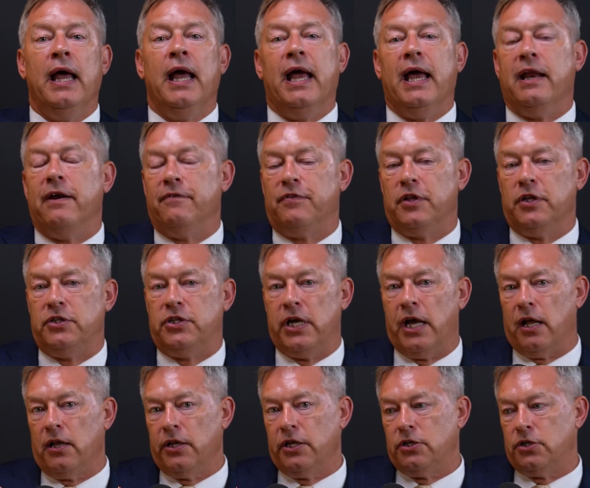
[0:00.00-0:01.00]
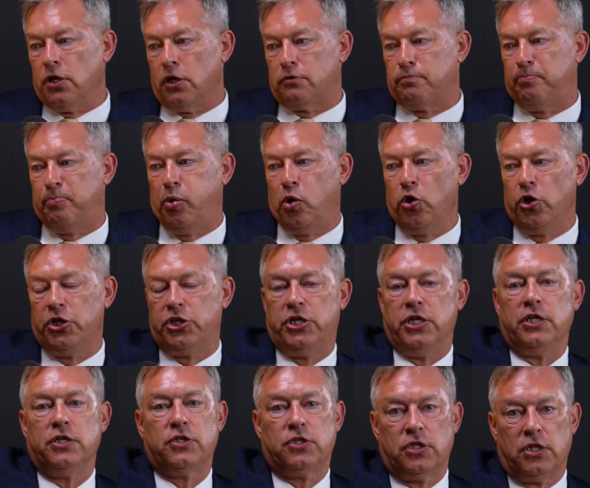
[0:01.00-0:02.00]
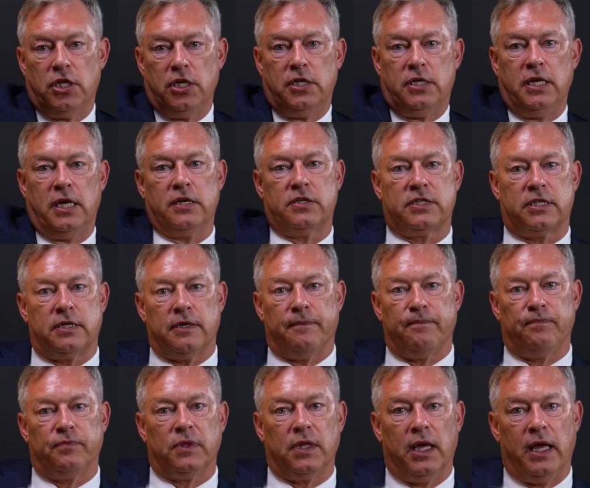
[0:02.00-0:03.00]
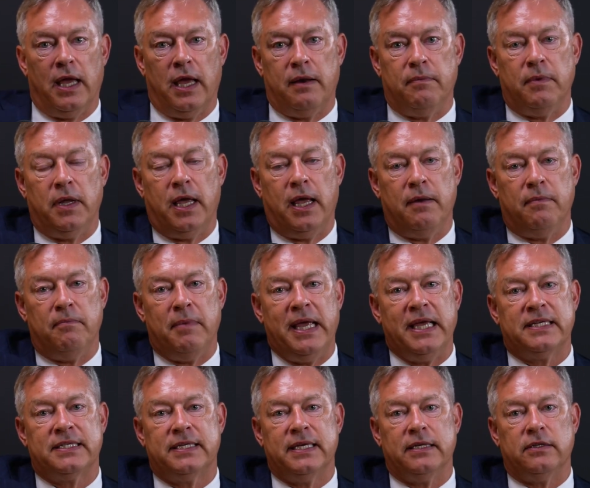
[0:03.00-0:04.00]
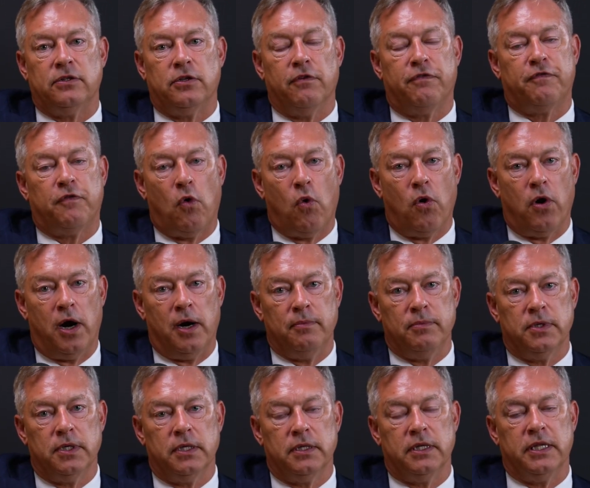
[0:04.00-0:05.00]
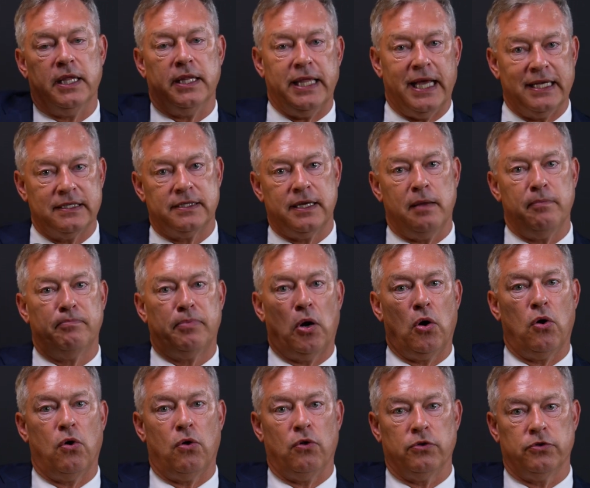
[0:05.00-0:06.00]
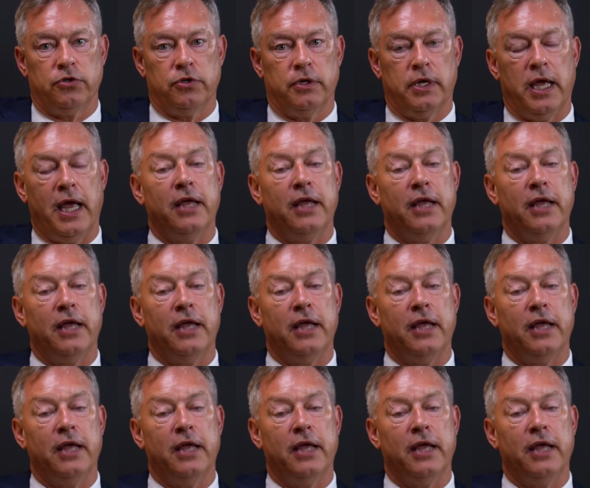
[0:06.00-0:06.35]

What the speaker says: And if the jelly just pushes the disc and makes it deformed, then that's a bulge.